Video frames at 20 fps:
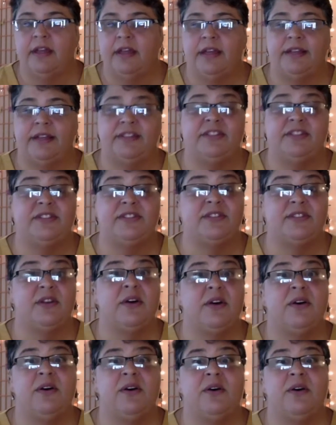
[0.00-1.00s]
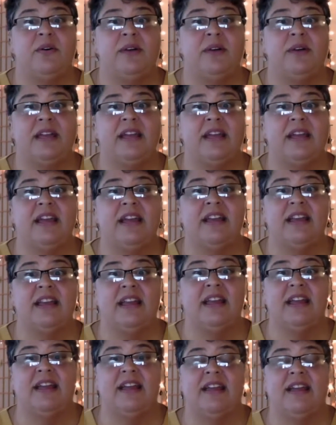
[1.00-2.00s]
And so it
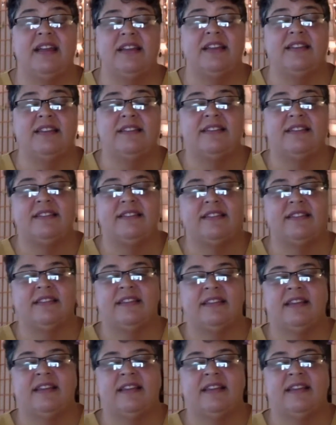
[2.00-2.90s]
is.